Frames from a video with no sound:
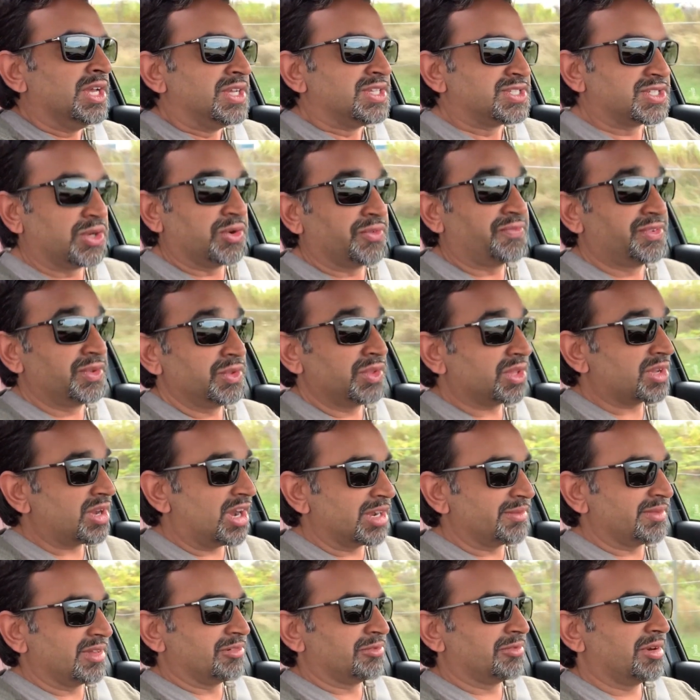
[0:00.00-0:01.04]
So fuel
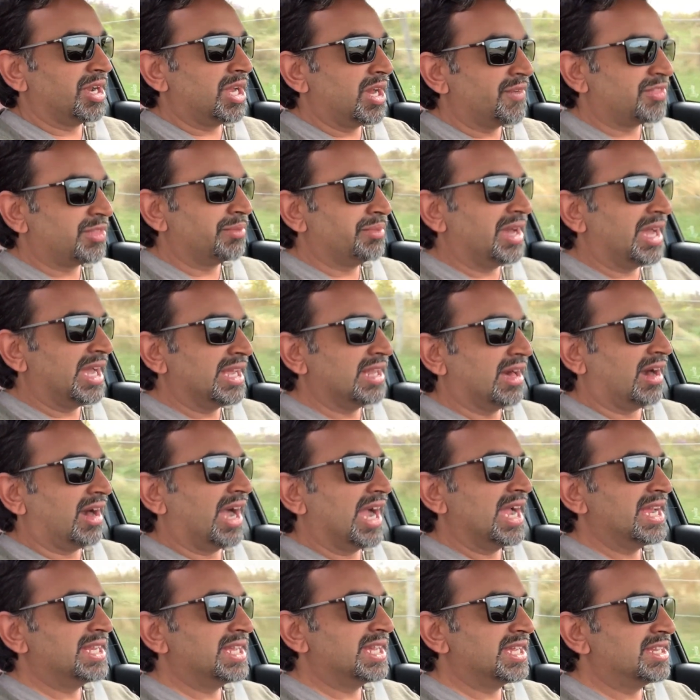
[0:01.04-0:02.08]
economy, right off the bat,
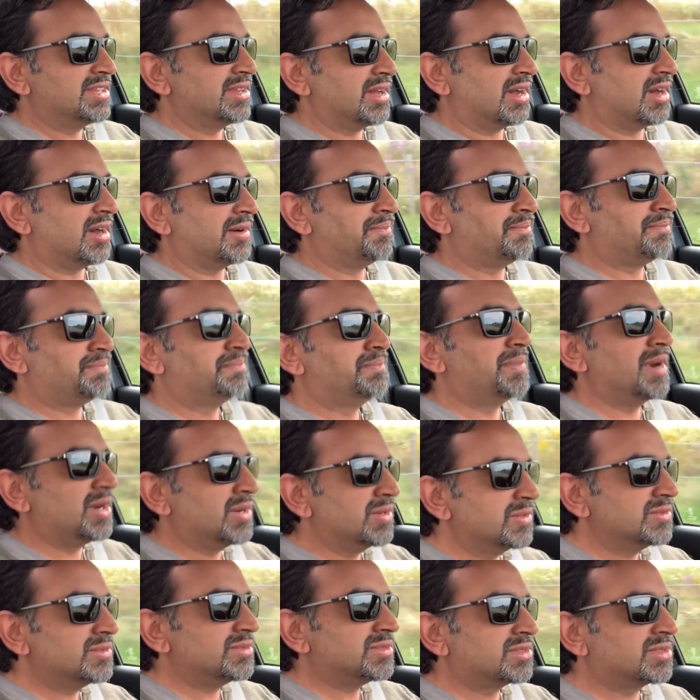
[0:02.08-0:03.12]
I did
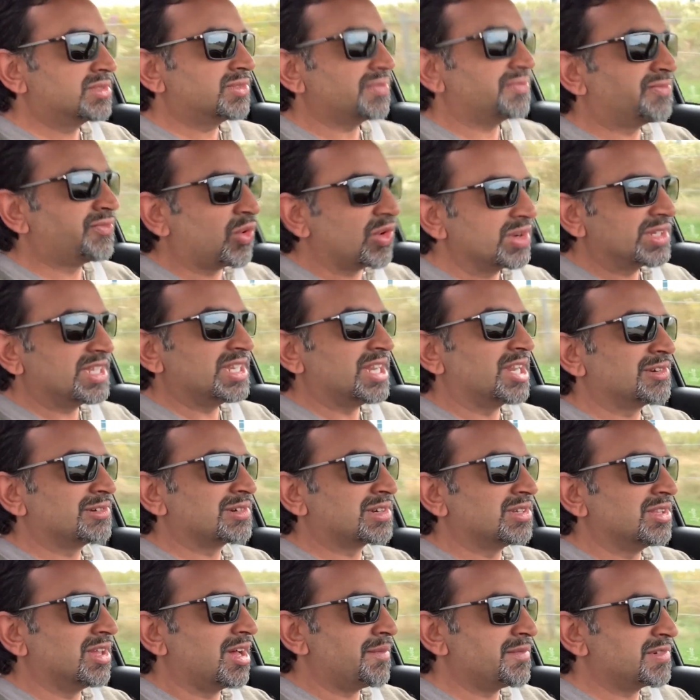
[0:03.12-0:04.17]
about 1,400
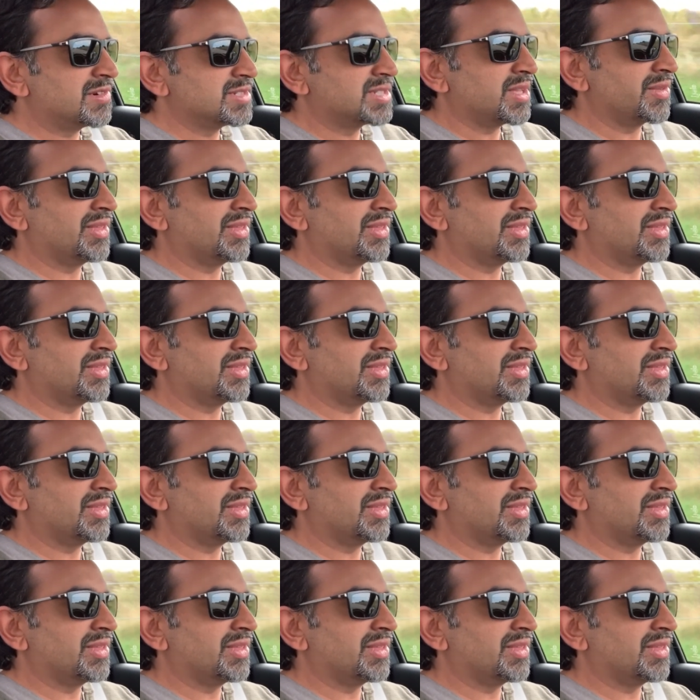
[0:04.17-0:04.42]
kilometers.